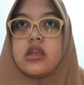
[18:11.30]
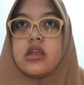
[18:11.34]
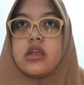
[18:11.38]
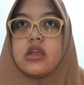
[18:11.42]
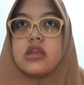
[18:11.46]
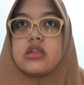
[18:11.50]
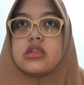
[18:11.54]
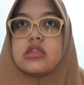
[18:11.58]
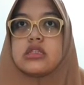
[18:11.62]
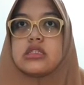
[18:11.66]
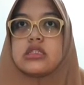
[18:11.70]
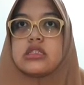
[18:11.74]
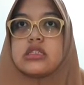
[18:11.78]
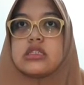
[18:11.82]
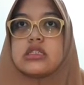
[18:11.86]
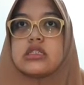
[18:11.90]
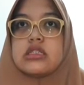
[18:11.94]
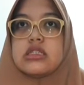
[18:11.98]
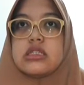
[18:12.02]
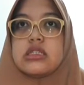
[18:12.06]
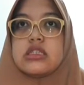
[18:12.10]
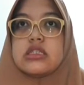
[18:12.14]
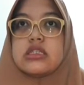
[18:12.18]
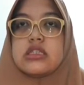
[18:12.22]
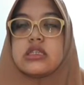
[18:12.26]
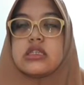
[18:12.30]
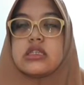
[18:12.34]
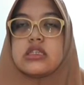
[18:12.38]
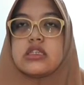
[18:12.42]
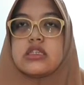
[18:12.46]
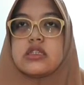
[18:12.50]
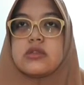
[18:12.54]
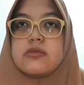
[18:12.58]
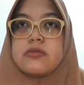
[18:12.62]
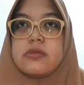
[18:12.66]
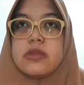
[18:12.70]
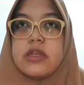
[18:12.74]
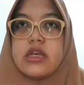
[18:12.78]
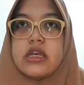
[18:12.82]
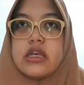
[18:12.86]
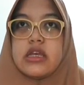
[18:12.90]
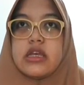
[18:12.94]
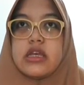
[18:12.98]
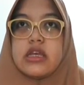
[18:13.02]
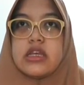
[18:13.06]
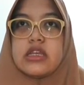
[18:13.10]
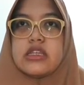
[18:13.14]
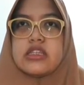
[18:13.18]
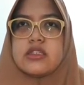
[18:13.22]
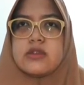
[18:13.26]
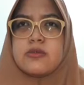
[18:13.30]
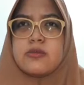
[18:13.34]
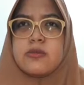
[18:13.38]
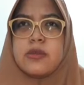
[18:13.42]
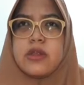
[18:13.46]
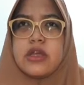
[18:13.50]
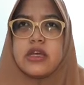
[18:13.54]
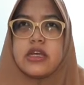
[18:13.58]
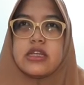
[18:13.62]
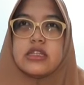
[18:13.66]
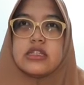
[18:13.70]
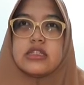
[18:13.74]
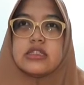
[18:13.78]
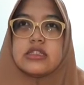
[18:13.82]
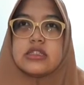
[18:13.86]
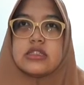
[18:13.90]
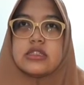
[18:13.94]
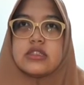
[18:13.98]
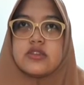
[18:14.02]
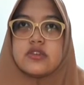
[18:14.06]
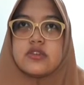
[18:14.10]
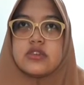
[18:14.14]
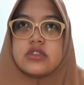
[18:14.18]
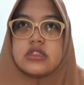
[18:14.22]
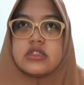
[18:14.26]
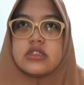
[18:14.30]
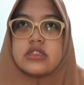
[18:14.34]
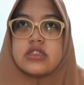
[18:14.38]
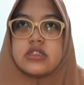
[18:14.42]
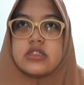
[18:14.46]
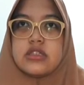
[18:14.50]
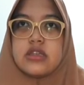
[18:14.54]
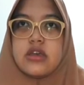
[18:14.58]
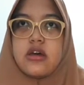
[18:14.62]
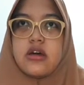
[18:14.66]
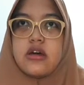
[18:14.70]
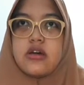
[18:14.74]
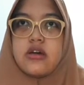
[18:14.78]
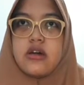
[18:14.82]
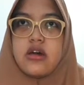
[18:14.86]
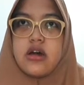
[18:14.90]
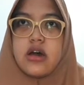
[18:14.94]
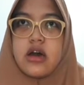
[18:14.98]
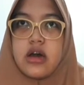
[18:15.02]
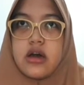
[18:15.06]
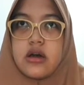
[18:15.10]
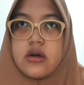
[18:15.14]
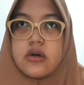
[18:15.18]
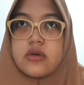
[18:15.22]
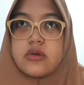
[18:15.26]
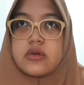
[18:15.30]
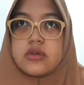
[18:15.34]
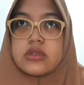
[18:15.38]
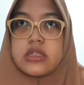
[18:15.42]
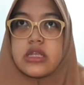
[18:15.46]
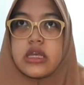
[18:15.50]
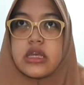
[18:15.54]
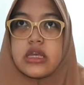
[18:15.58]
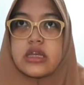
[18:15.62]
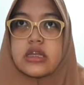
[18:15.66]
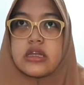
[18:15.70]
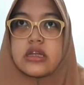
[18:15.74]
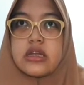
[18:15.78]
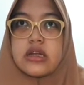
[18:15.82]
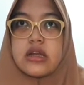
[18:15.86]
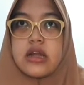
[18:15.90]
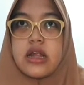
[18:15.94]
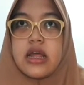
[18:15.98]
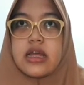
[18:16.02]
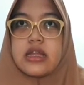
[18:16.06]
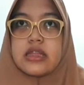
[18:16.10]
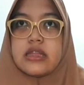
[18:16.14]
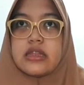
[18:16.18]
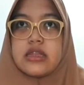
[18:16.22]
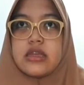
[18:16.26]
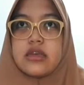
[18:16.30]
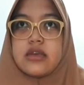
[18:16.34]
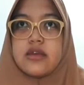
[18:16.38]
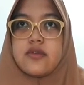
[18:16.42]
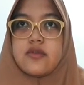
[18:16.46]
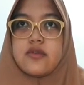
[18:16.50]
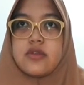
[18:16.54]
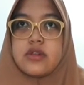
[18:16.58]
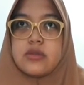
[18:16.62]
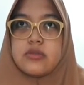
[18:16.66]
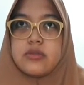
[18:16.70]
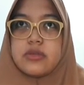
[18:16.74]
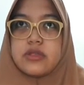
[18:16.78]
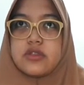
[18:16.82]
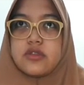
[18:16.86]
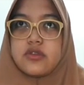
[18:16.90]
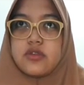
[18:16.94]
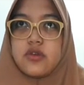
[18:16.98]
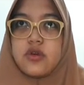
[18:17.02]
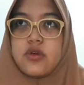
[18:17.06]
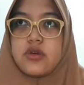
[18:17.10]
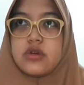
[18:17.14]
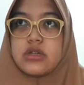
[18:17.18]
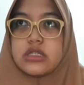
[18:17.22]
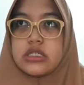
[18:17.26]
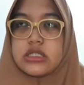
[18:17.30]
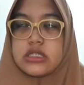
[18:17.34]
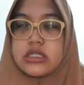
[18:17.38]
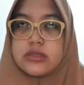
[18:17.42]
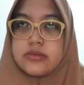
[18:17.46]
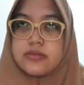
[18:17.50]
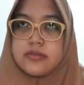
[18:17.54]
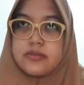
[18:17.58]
And the third is explain the students how their writing will be scored.